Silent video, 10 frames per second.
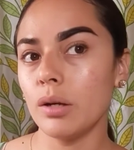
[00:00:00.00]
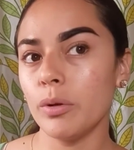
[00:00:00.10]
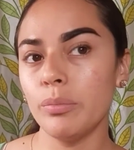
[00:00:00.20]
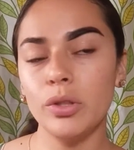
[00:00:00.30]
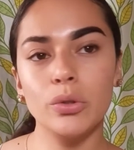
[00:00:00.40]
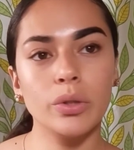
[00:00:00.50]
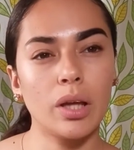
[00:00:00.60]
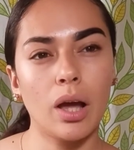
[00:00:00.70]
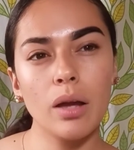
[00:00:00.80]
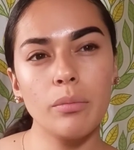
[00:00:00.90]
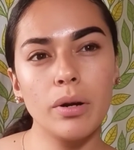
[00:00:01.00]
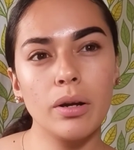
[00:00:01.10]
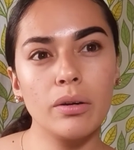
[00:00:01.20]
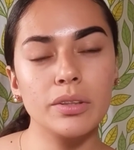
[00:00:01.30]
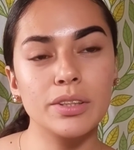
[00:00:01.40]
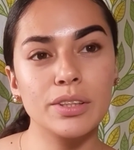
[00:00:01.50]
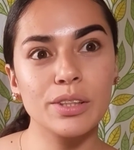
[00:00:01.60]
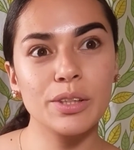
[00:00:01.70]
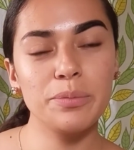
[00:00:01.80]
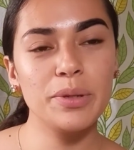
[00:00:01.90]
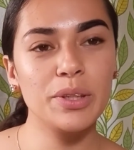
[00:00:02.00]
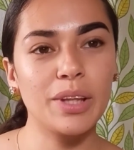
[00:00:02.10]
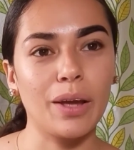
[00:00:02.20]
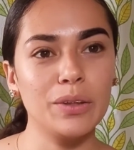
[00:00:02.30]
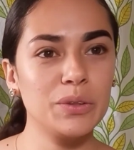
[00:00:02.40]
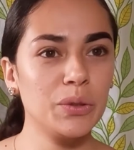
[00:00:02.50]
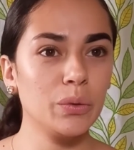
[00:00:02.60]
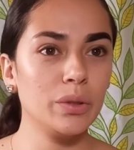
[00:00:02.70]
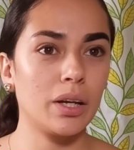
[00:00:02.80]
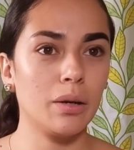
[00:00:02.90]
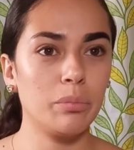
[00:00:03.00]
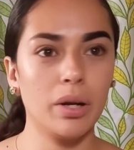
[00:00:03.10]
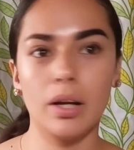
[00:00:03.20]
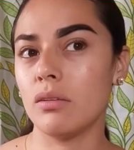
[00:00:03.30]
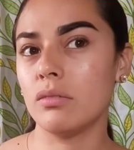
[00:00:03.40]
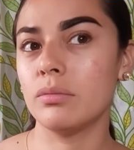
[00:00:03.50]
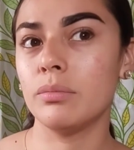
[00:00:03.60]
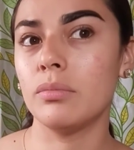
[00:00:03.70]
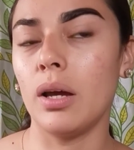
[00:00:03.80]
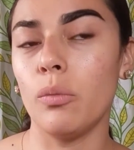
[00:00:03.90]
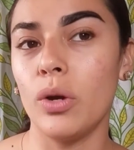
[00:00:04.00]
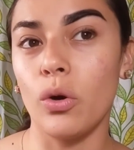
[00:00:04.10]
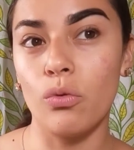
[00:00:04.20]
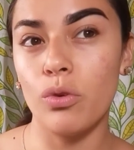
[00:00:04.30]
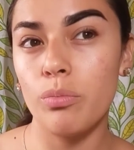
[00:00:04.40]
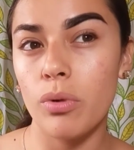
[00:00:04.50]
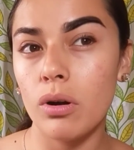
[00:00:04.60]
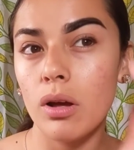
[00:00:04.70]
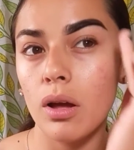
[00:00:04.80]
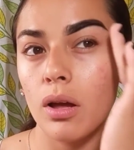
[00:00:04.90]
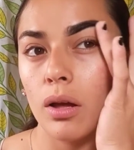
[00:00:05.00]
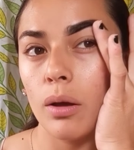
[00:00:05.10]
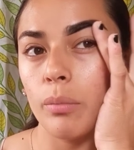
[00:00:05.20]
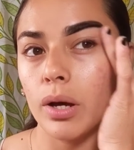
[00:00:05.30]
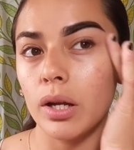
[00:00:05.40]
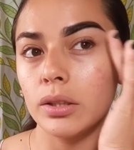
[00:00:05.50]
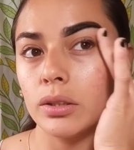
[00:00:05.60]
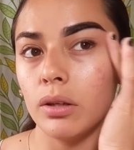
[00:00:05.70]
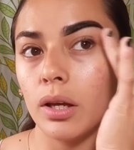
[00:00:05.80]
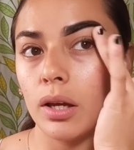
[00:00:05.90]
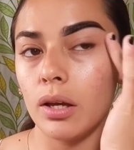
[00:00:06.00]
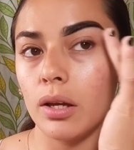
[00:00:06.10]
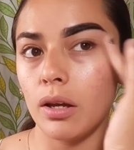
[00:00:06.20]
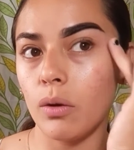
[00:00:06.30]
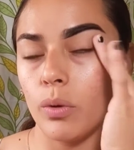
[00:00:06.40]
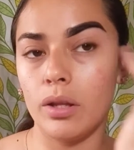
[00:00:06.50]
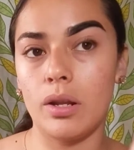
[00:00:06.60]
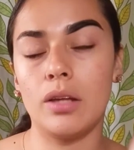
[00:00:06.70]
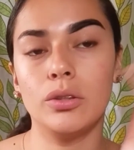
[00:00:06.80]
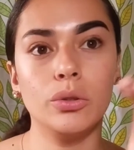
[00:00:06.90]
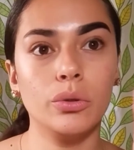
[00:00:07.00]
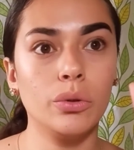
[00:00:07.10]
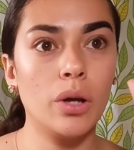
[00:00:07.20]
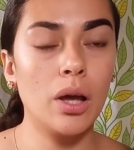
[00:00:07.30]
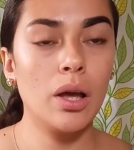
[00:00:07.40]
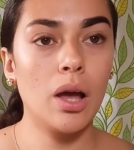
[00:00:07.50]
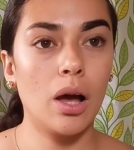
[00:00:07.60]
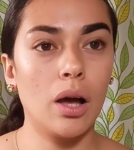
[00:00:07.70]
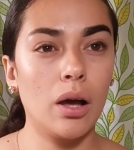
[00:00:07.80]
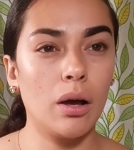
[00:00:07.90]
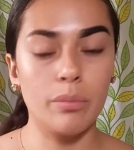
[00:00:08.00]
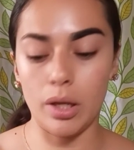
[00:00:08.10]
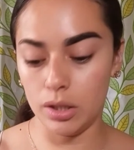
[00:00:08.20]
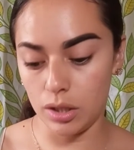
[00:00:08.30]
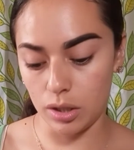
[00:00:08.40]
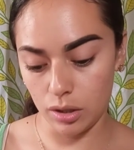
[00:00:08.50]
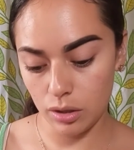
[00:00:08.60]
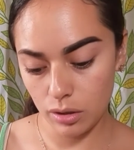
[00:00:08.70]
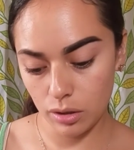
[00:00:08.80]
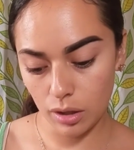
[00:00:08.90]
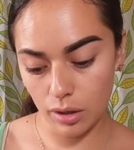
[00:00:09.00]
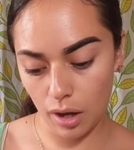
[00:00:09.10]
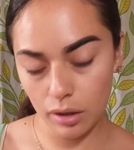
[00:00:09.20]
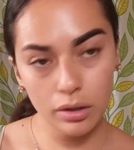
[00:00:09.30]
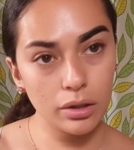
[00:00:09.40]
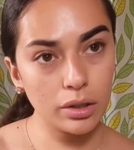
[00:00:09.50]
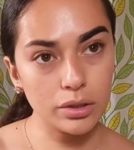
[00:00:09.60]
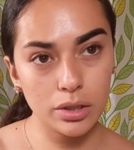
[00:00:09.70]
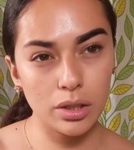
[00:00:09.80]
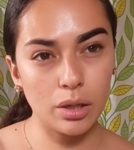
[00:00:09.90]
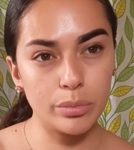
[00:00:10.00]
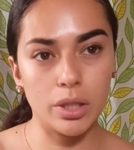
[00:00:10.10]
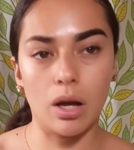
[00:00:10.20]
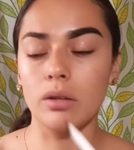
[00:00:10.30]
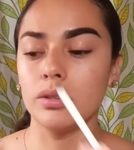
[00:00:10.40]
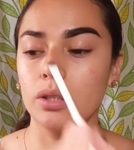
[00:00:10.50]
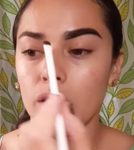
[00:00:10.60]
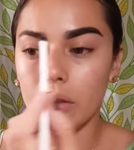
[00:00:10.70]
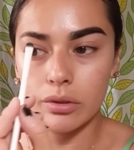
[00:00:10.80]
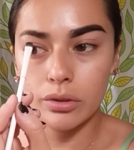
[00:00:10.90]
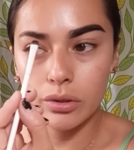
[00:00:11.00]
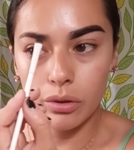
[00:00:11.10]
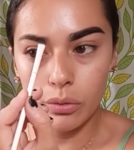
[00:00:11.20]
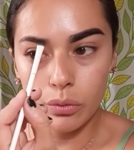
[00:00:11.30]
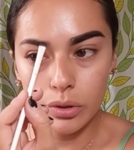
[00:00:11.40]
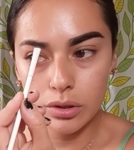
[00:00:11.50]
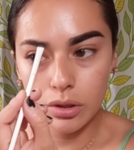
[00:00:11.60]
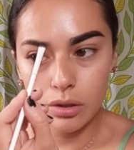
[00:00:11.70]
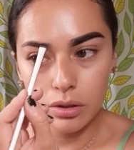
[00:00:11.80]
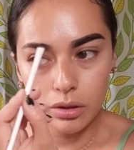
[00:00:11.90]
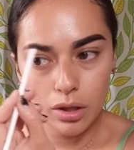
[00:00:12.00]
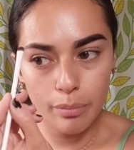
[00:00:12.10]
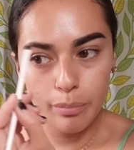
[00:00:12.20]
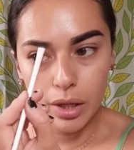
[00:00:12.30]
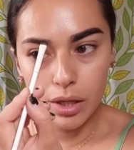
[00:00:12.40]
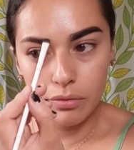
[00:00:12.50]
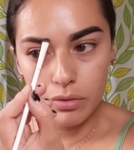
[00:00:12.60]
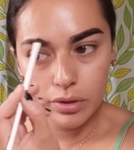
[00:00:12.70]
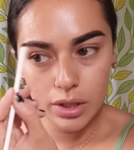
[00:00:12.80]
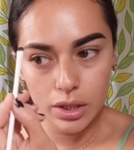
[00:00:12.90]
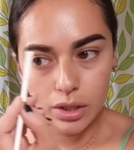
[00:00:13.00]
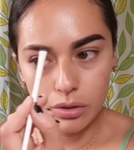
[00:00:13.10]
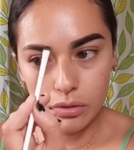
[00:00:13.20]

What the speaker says: be doing the eyebrow. It's a little bit like too done up right now. I went overboard, but it's okay. When I do the eye look, it's gonna come all together, so it's not that big of a deal.